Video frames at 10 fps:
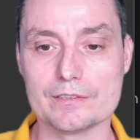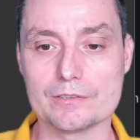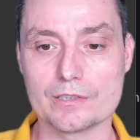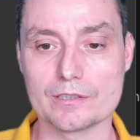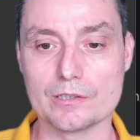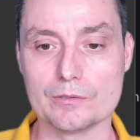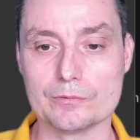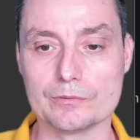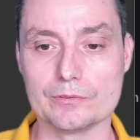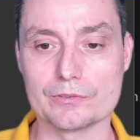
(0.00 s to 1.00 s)
You can go
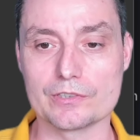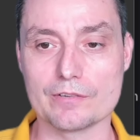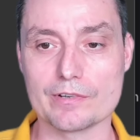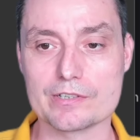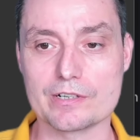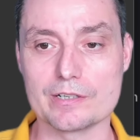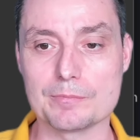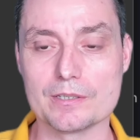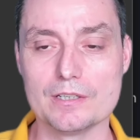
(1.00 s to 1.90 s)
and use JavaScript.